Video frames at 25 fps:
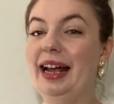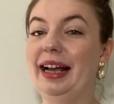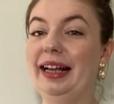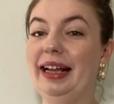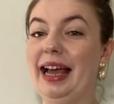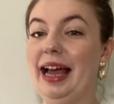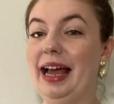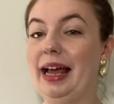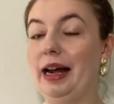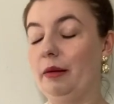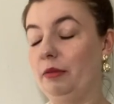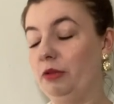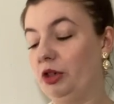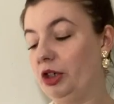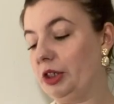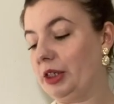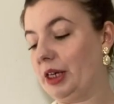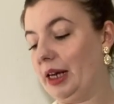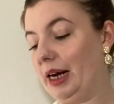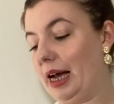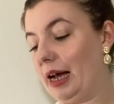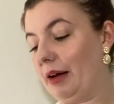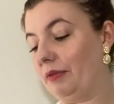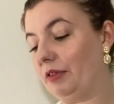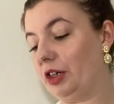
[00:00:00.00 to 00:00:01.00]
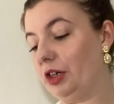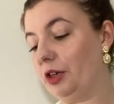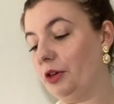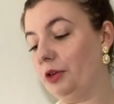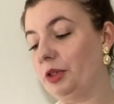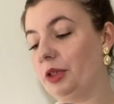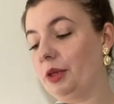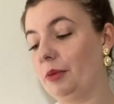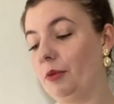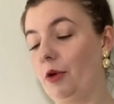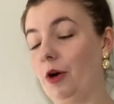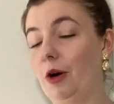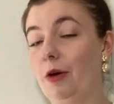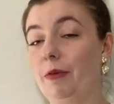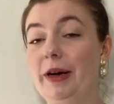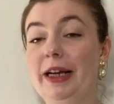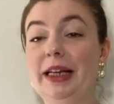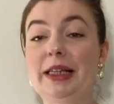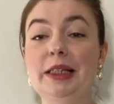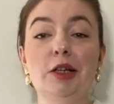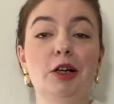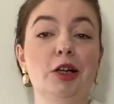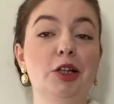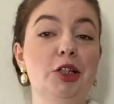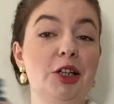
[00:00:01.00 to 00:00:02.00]
Again, I'm just gonna have to do some more
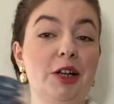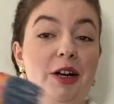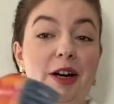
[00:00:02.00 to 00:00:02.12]
research.